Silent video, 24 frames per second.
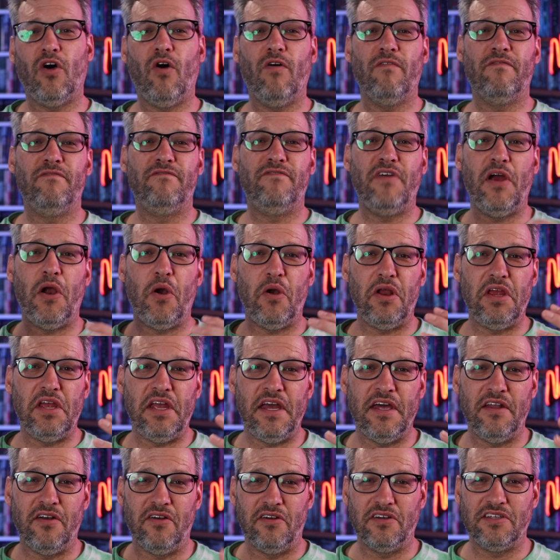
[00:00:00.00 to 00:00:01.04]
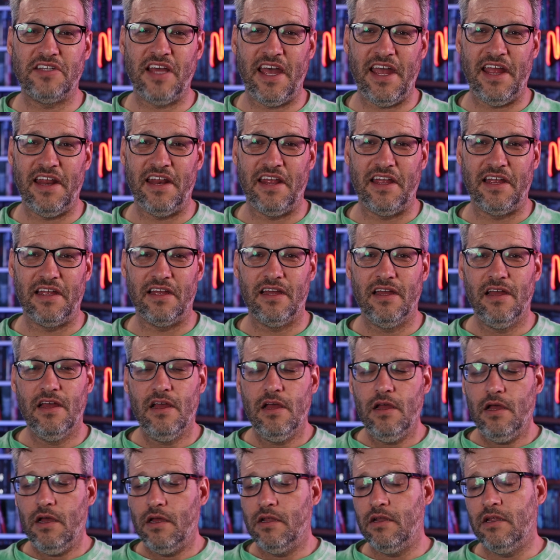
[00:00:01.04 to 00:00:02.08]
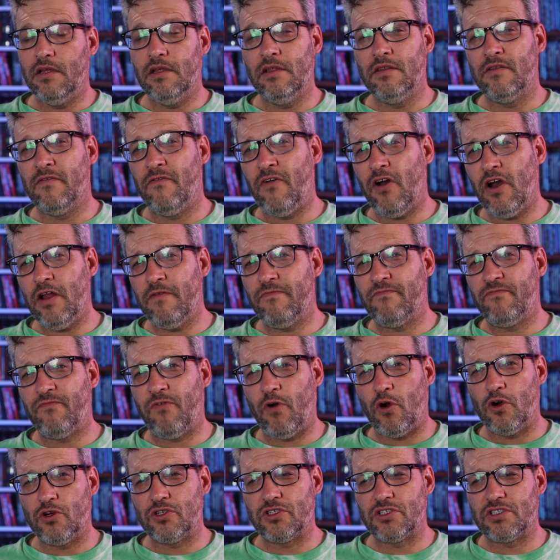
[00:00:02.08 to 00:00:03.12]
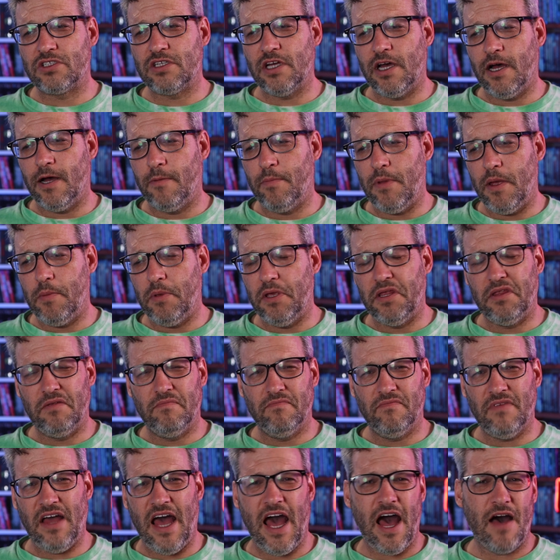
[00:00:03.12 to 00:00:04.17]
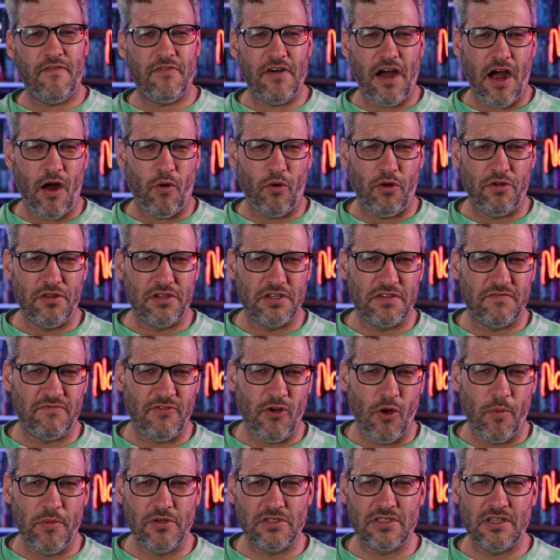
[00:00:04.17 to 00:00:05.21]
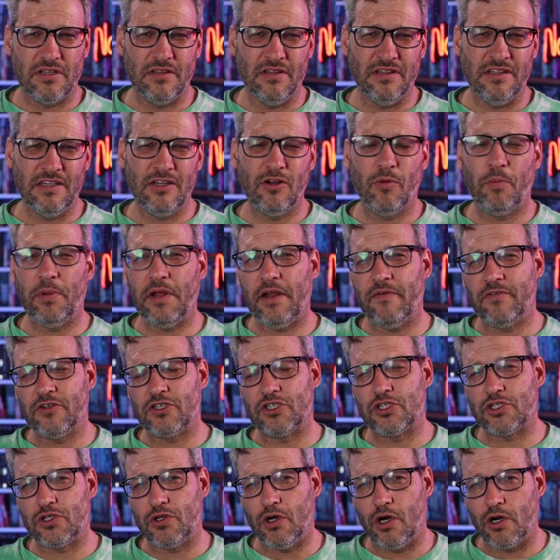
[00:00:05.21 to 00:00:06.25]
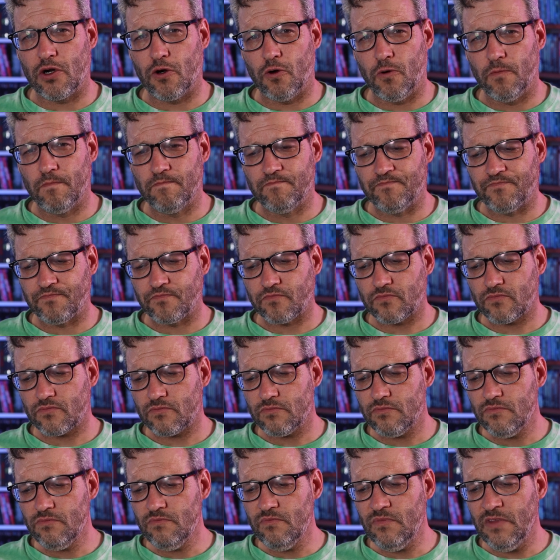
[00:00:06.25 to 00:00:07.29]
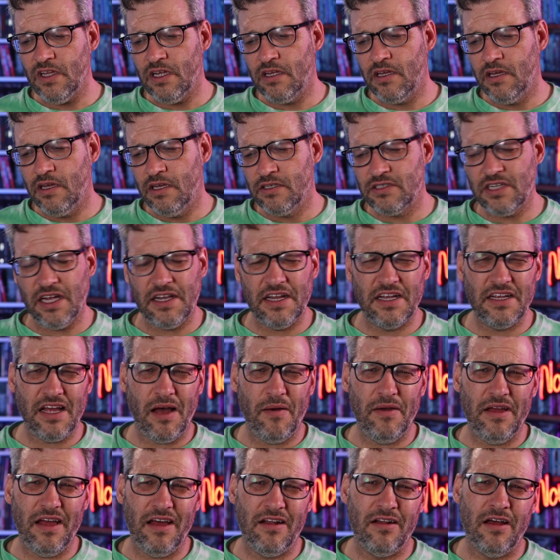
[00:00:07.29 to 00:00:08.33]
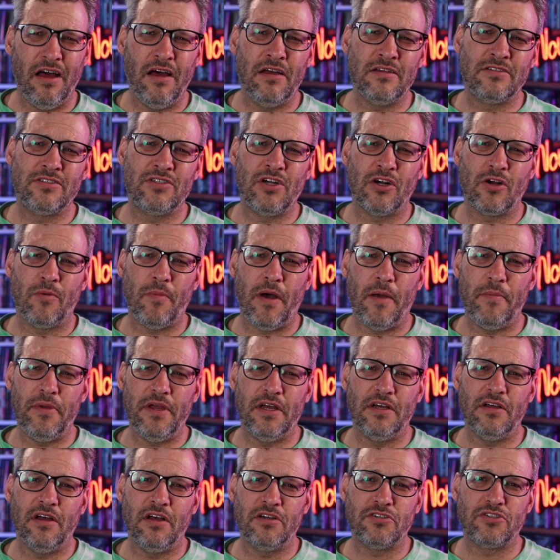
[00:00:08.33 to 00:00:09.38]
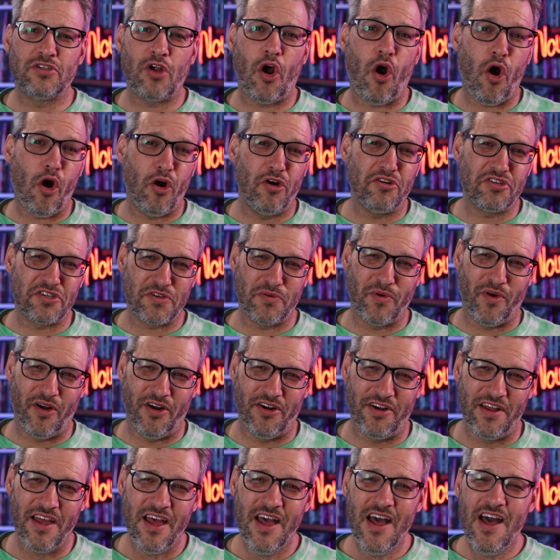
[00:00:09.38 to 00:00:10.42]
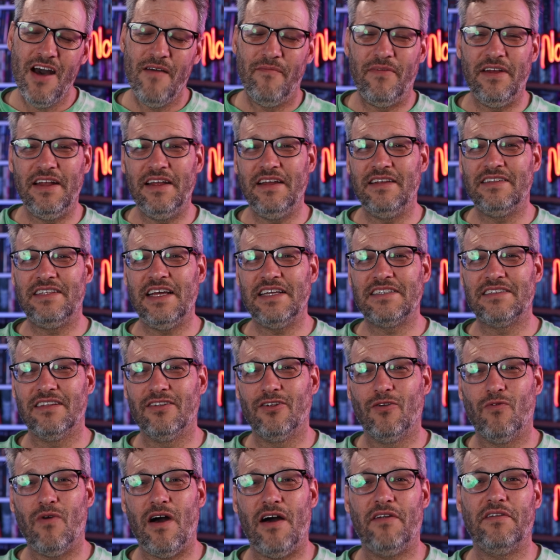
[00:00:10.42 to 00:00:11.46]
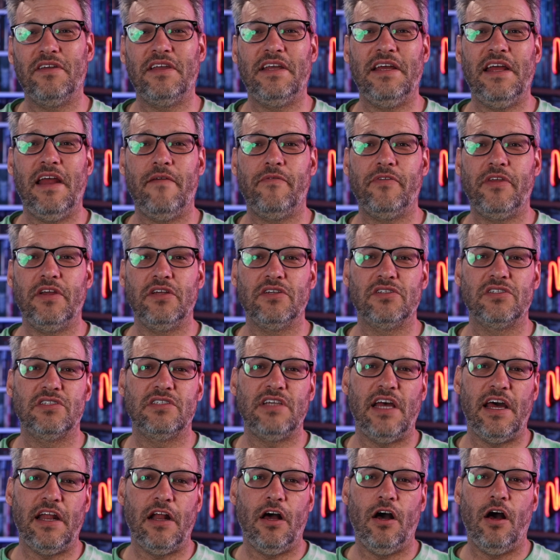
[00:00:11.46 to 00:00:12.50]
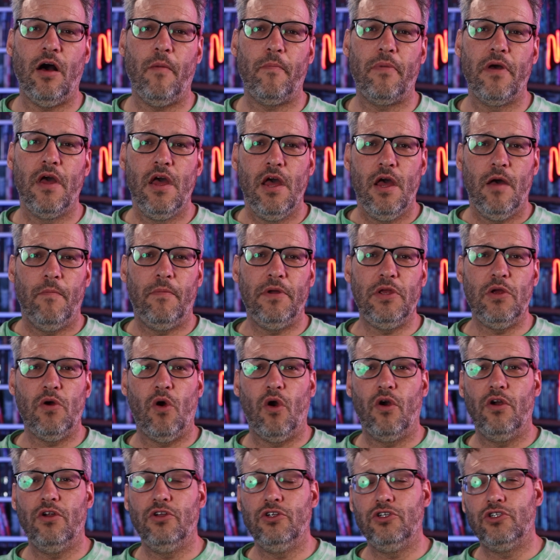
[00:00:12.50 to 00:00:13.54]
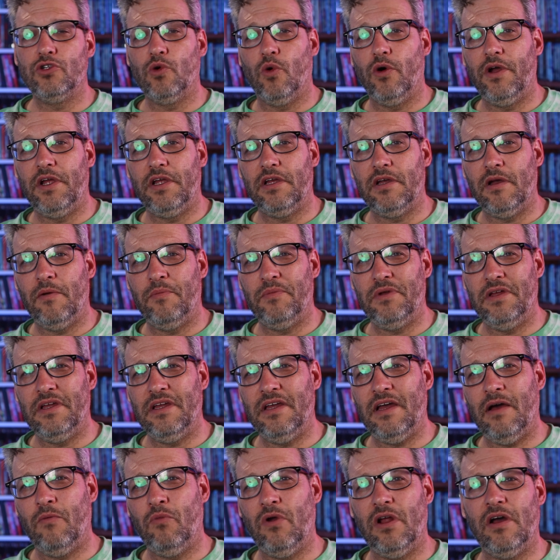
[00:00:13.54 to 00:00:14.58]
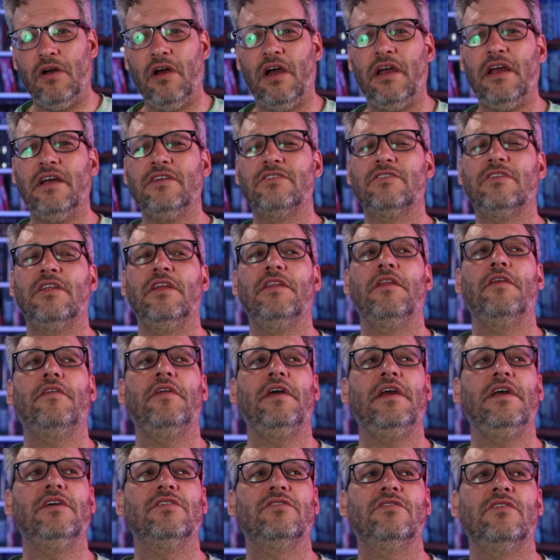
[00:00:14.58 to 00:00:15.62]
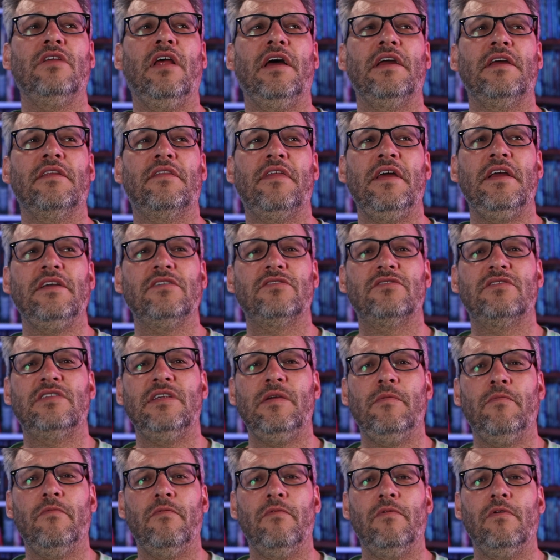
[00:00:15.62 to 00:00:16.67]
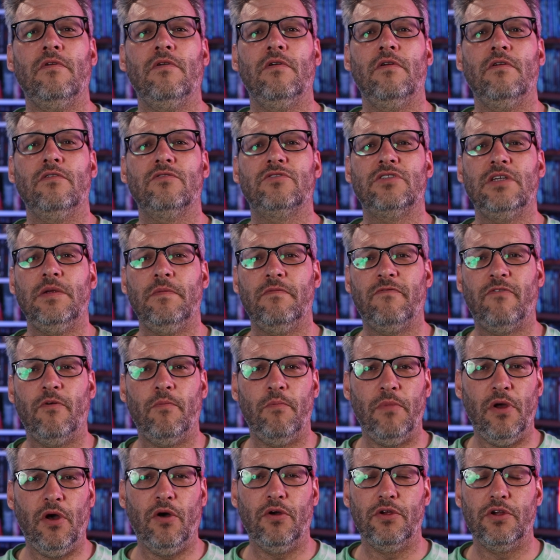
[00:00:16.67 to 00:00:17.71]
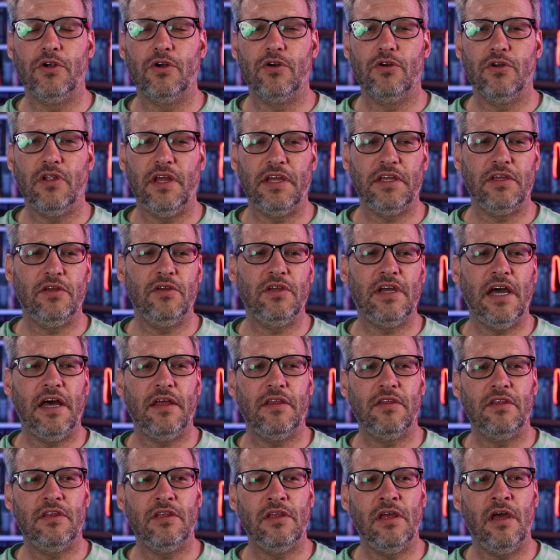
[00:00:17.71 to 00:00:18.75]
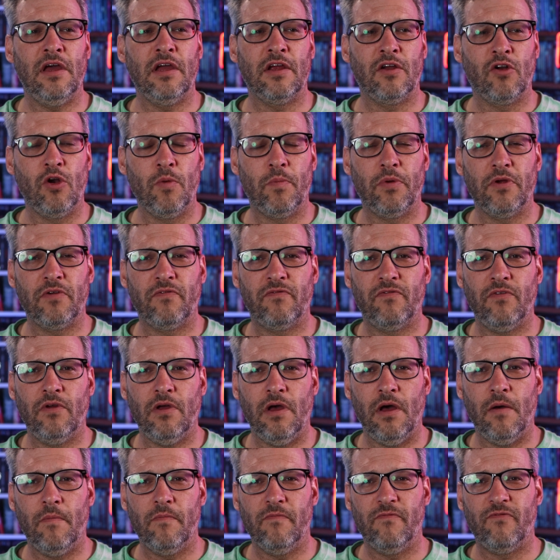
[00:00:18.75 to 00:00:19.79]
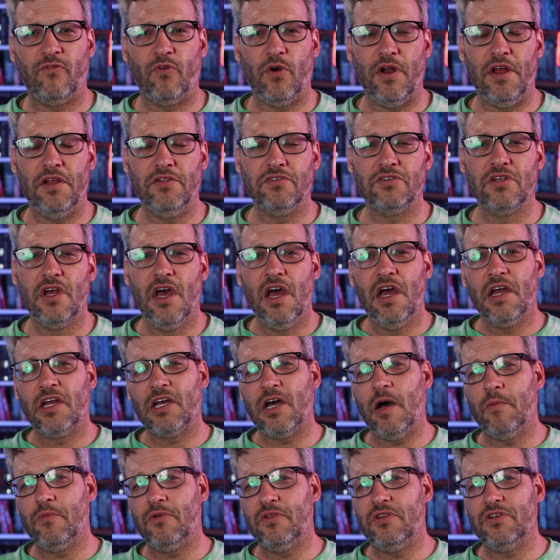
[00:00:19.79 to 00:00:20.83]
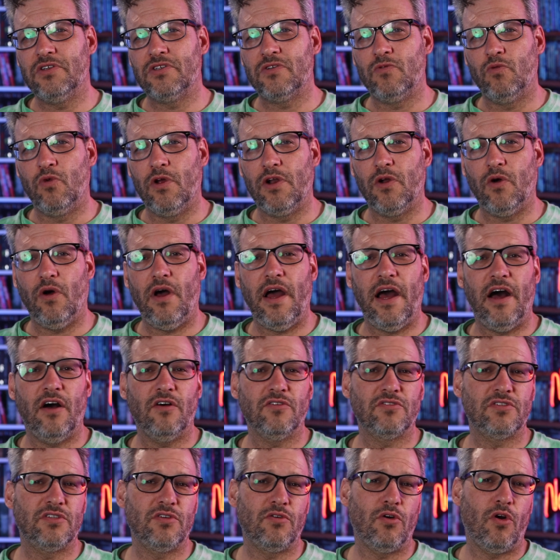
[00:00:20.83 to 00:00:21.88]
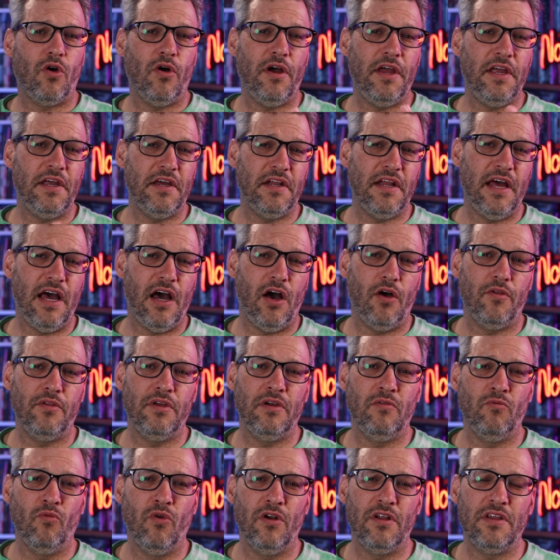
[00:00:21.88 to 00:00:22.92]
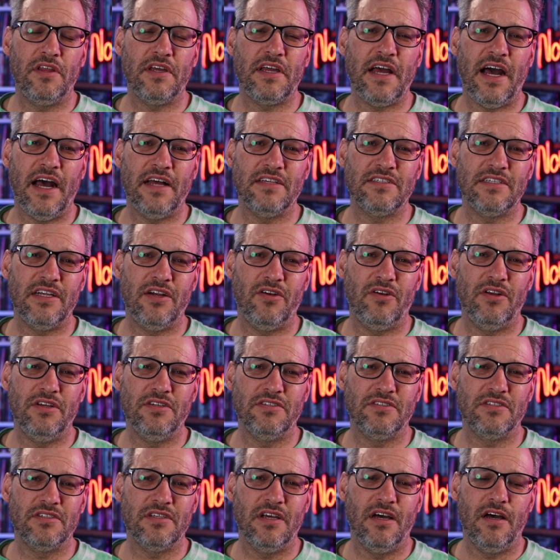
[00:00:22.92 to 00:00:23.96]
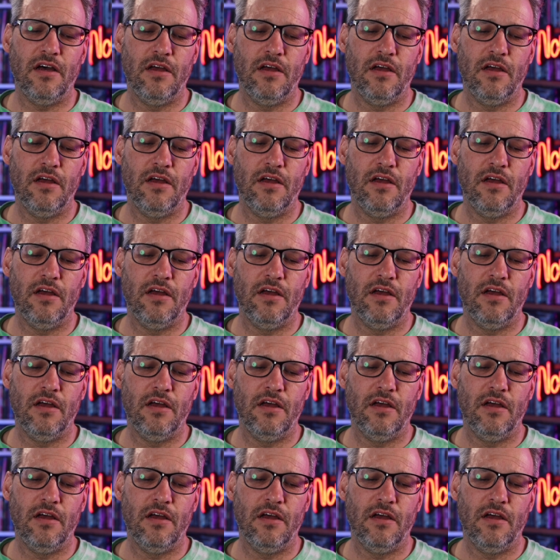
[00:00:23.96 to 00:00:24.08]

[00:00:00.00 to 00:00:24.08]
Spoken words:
very entertaining. The very first maybe half hour of this film is a little bit of a struggle. It's not. Struggle might be a harsh word, but it takes a little while to get everything set up. But you are enjoying. Well, I guess the thing is that, like, things seem familiar. Like, you got a group of friends come to this rental house. They're all hanging out. One of the guys there is